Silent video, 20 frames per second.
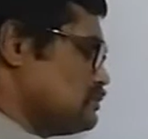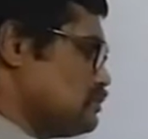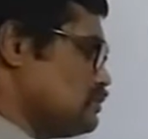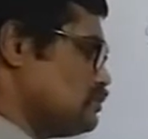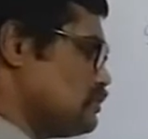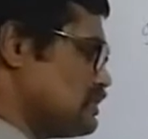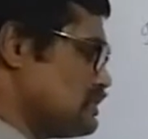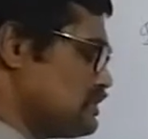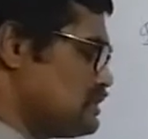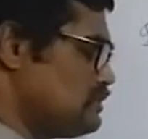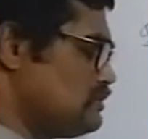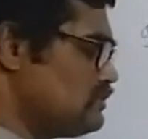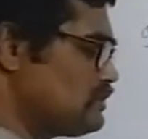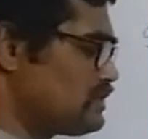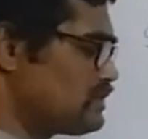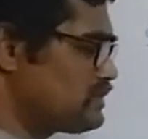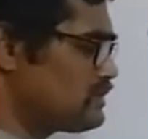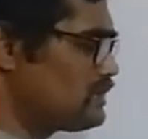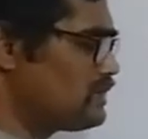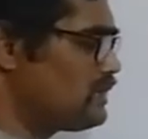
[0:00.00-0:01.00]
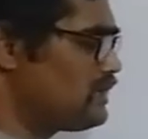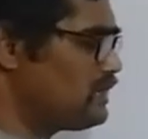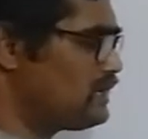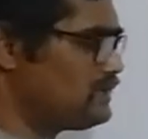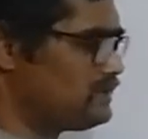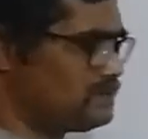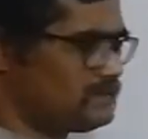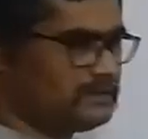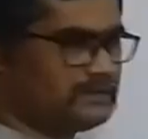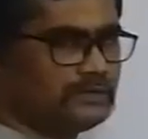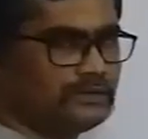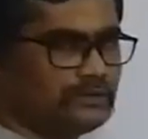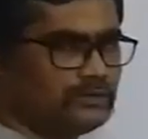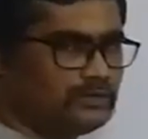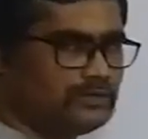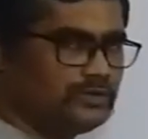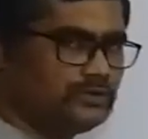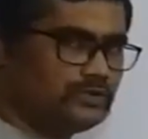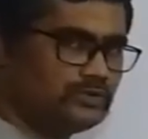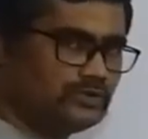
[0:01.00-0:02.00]
Once you rationalize,
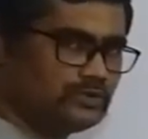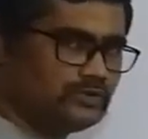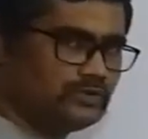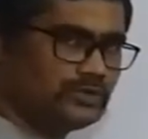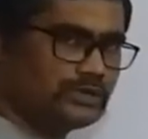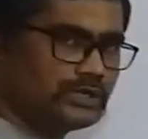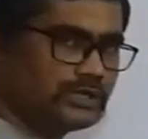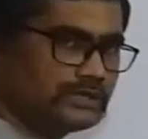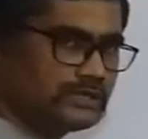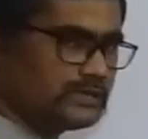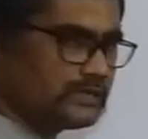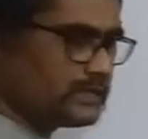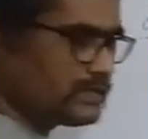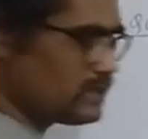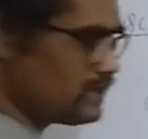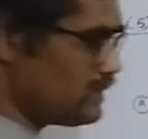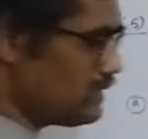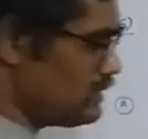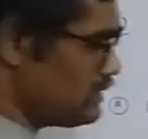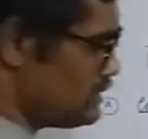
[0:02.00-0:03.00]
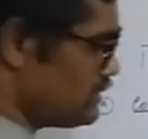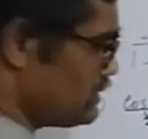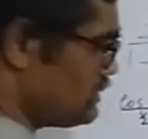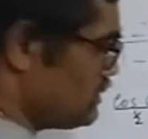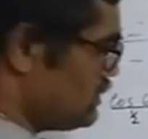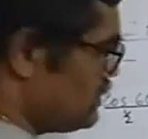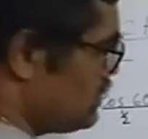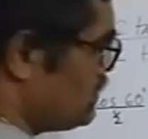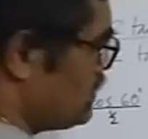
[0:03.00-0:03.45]
do you know what is rationalization?